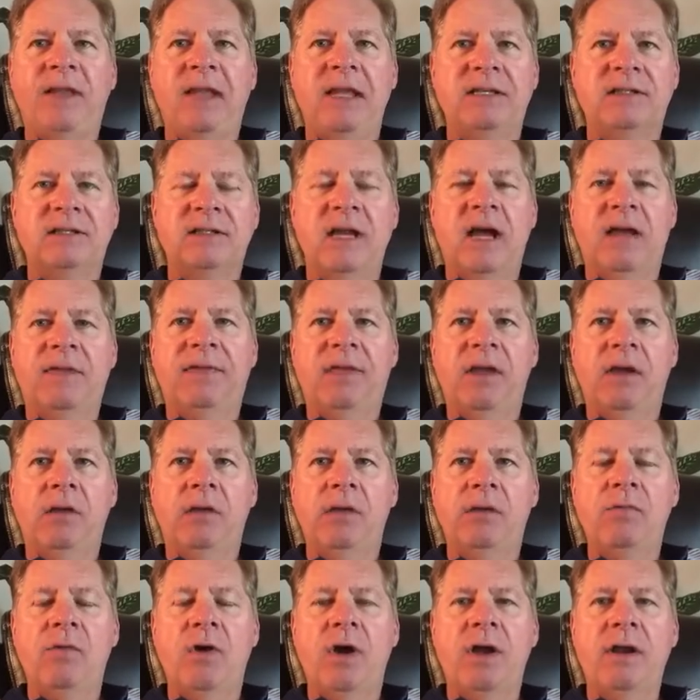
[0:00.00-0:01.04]
it's not the
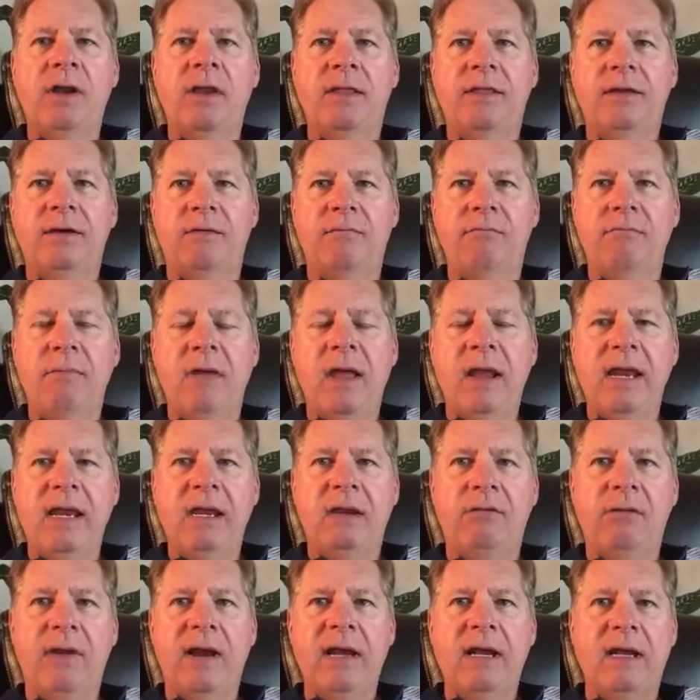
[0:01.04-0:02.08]
only one. There are many
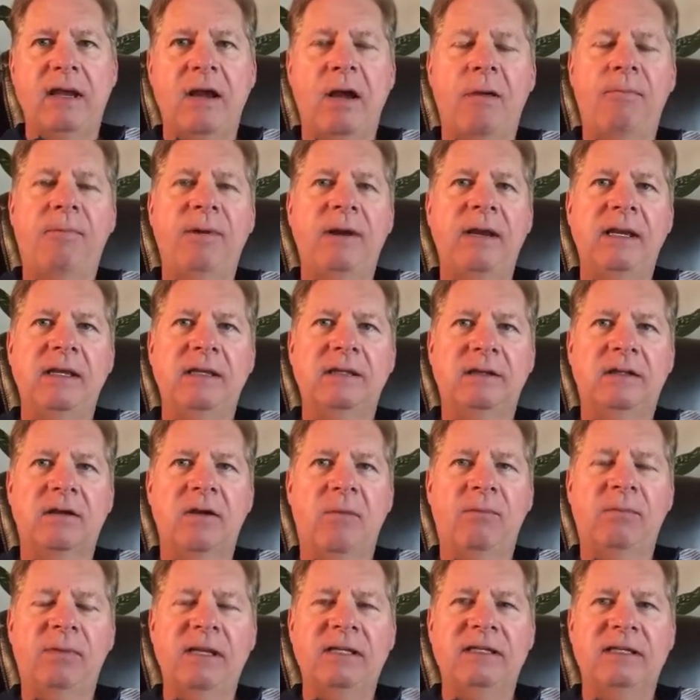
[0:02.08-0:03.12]
great companies,
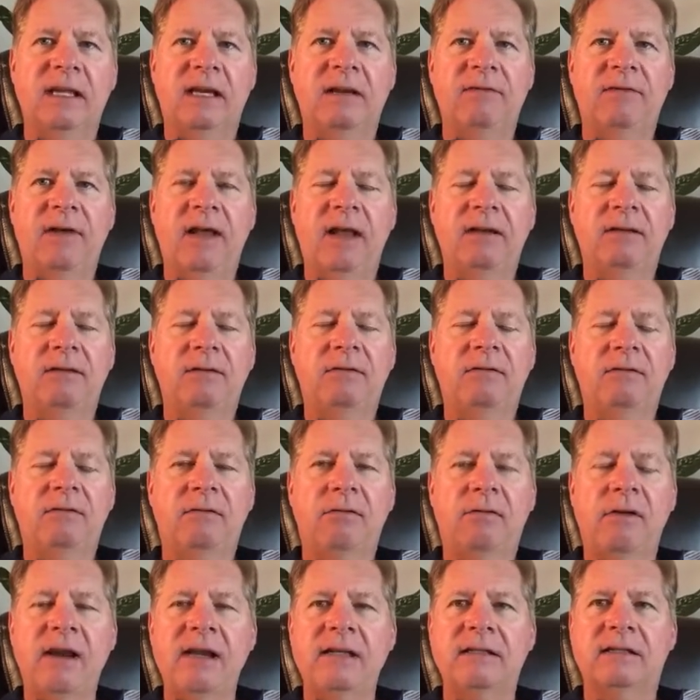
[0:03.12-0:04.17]
companies that have had
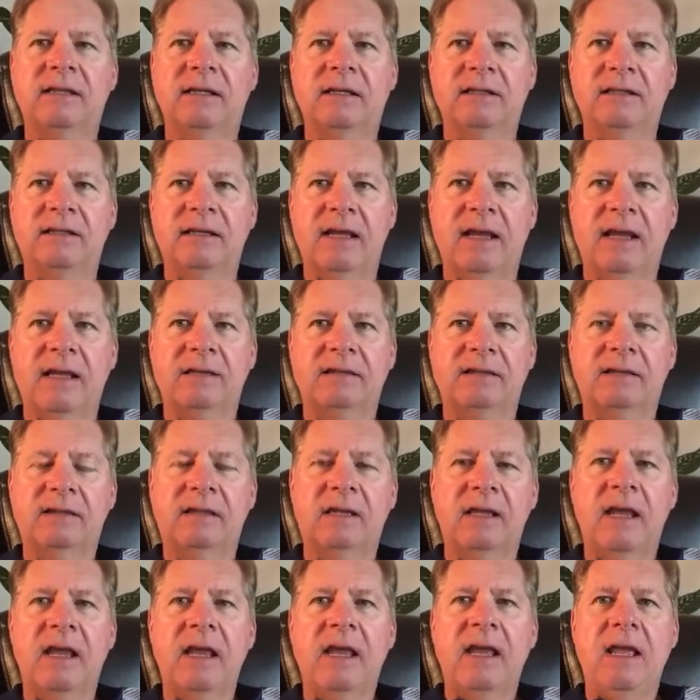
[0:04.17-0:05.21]
great success.
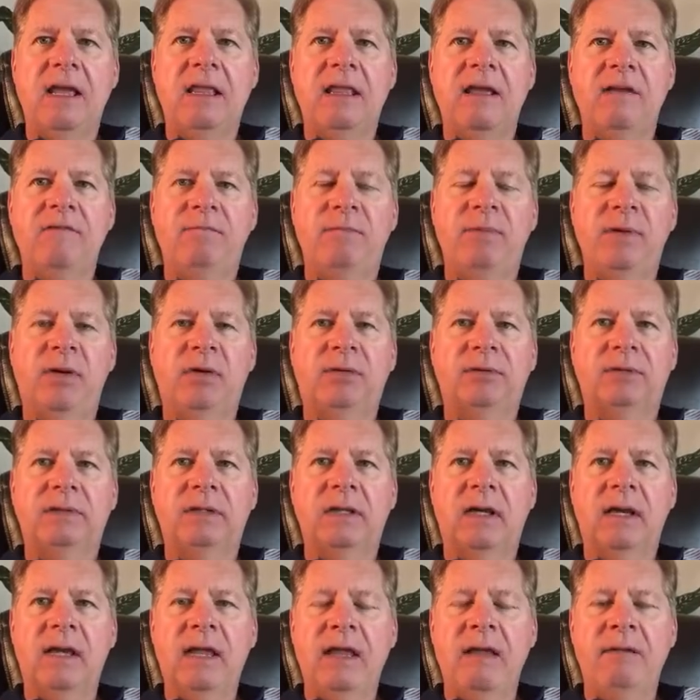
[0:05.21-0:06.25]
They've built
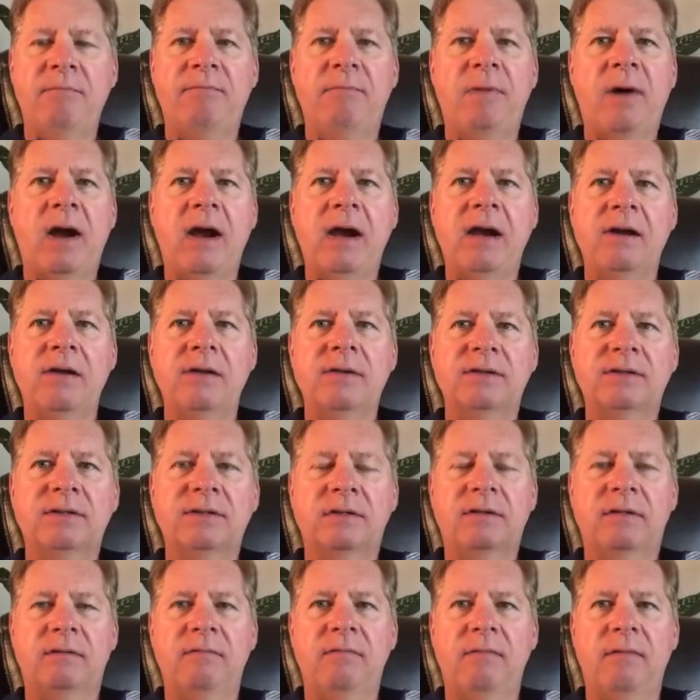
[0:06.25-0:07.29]

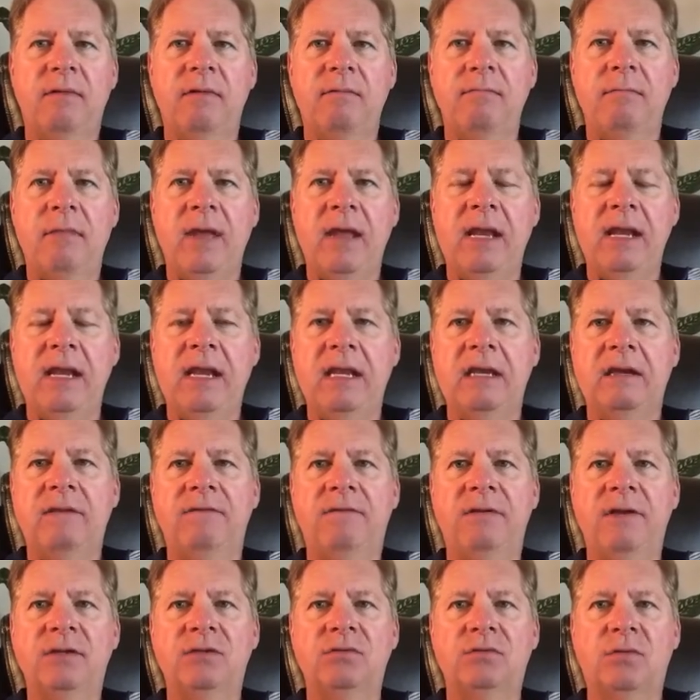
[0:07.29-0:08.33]
empires. Many
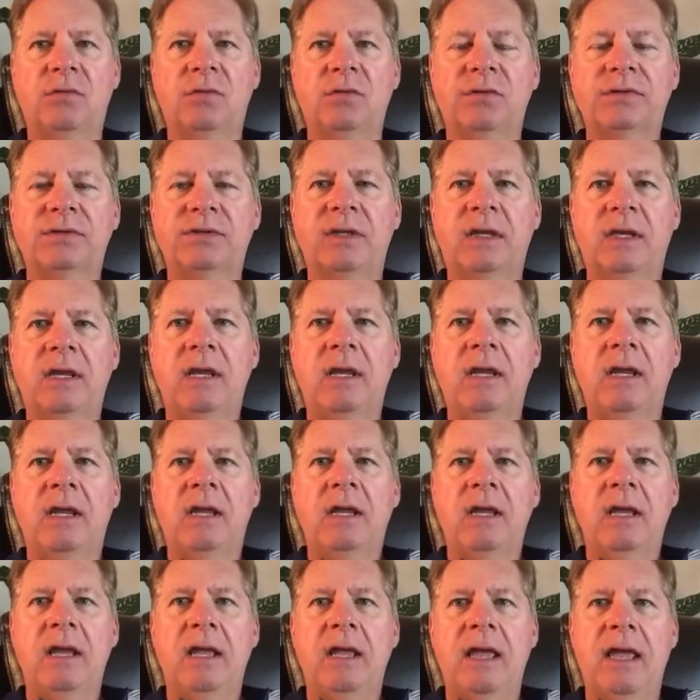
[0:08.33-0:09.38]
individuals
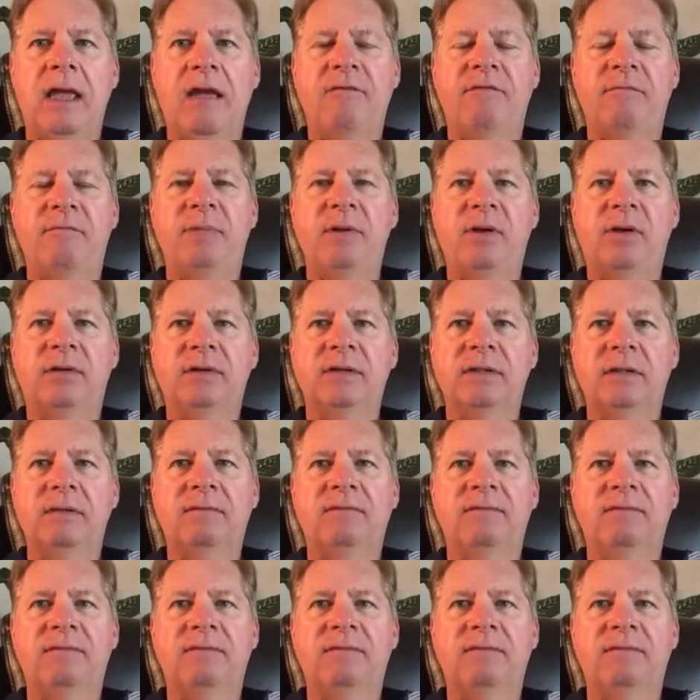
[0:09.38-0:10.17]
have built